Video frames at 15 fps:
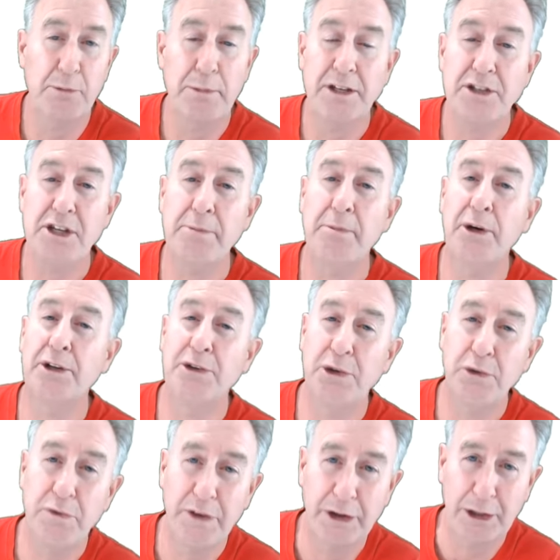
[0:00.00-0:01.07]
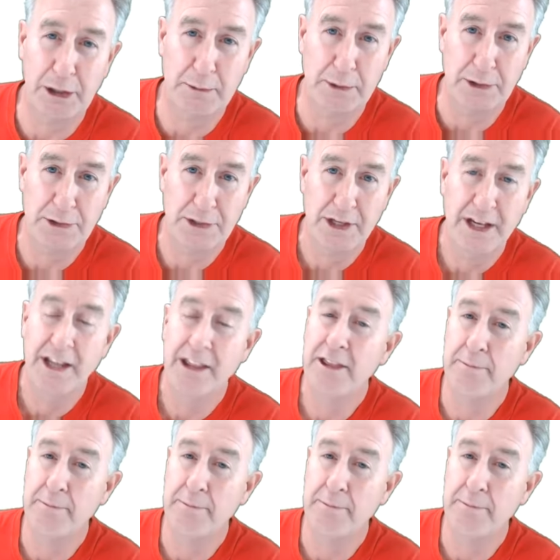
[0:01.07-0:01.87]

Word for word: depends upon two variables,